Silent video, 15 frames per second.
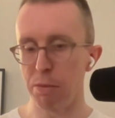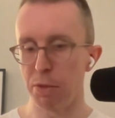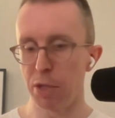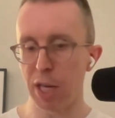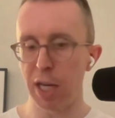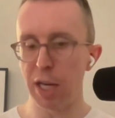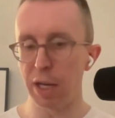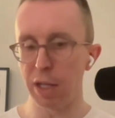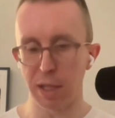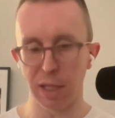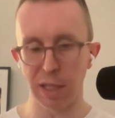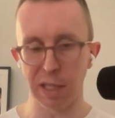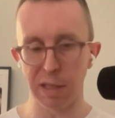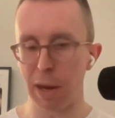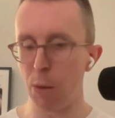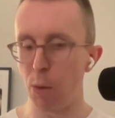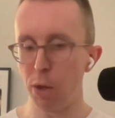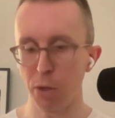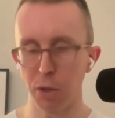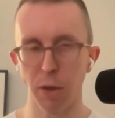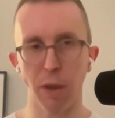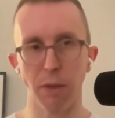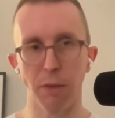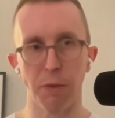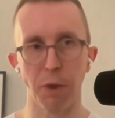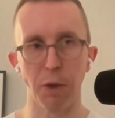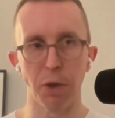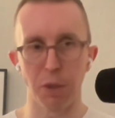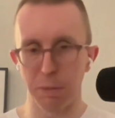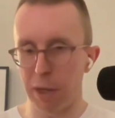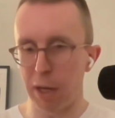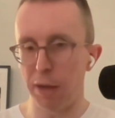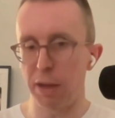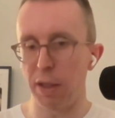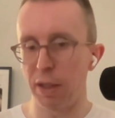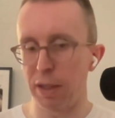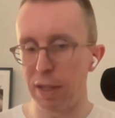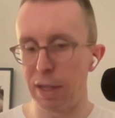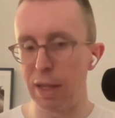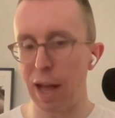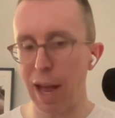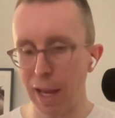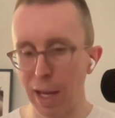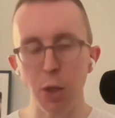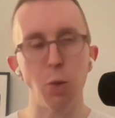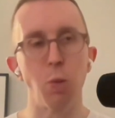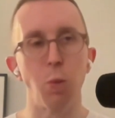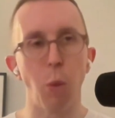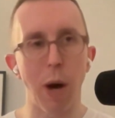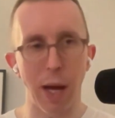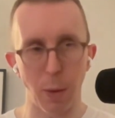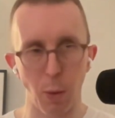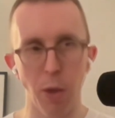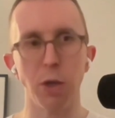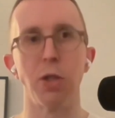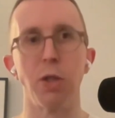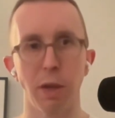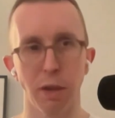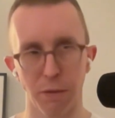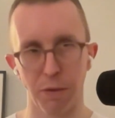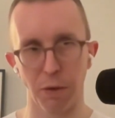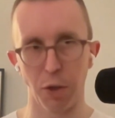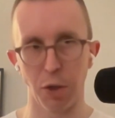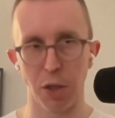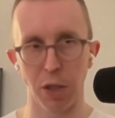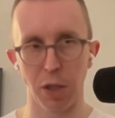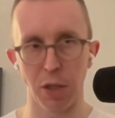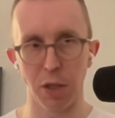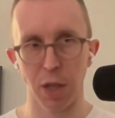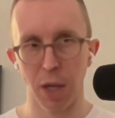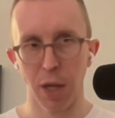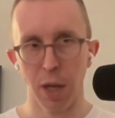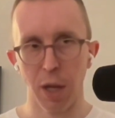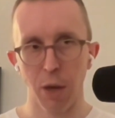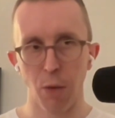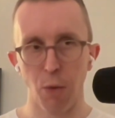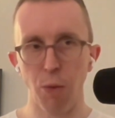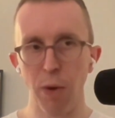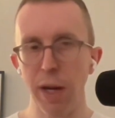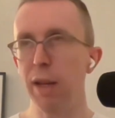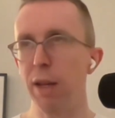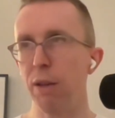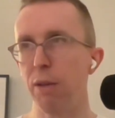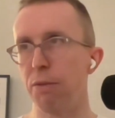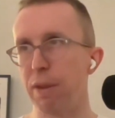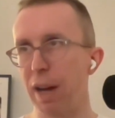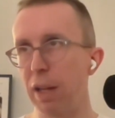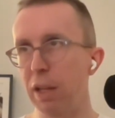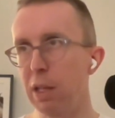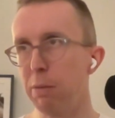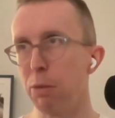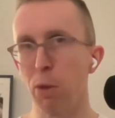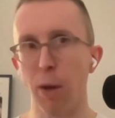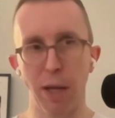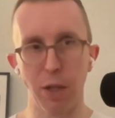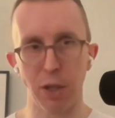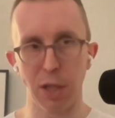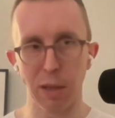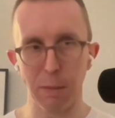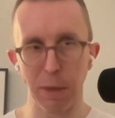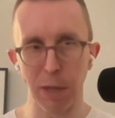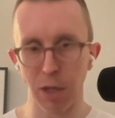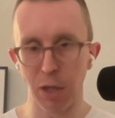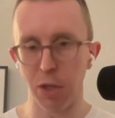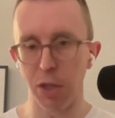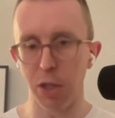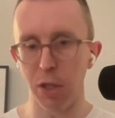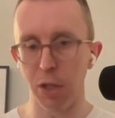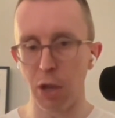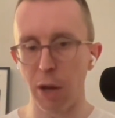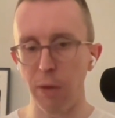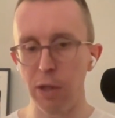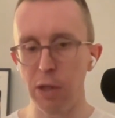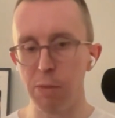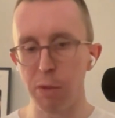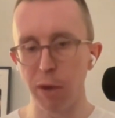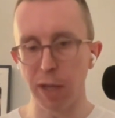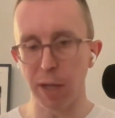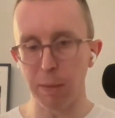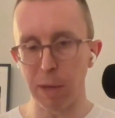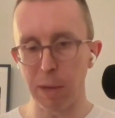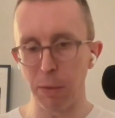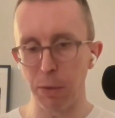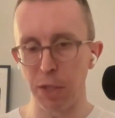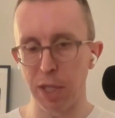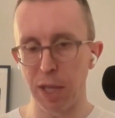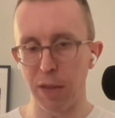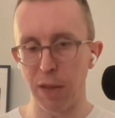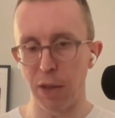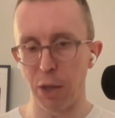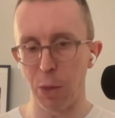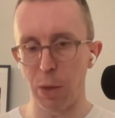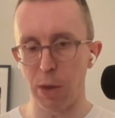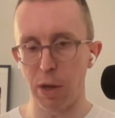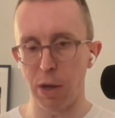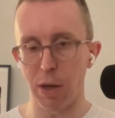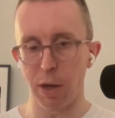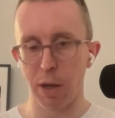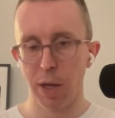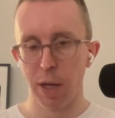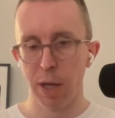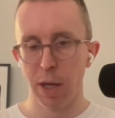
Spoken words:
say nice things about what you're doing at Function, but I think that is why what you're doing at Function is really valuable, actually, because not only are you bringing people together who are